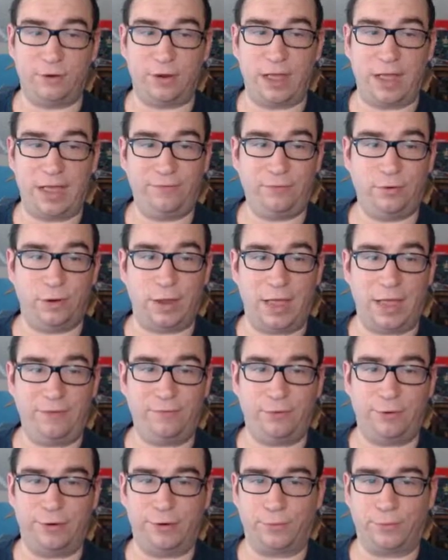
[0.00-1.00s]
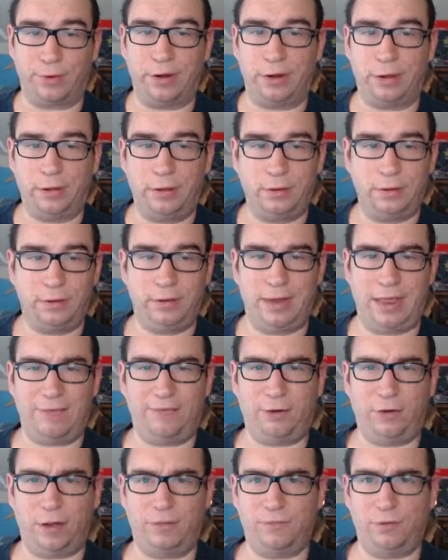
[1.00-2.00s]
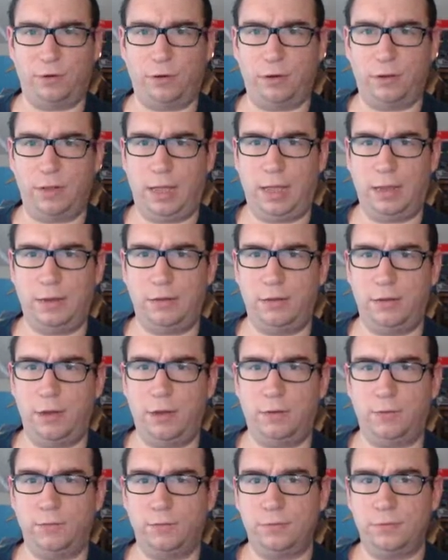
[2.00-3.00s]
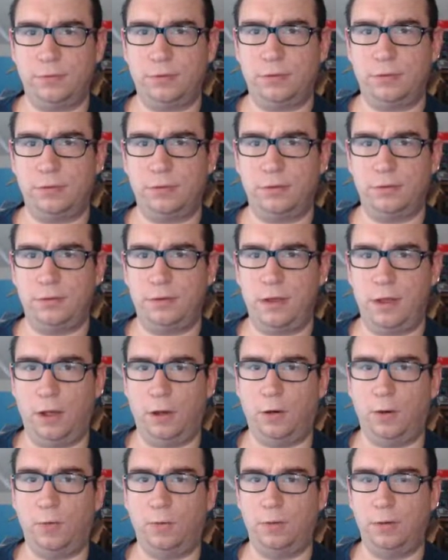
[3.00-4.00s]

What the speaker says: ever, ever in arena. Never, ever. God, no. No.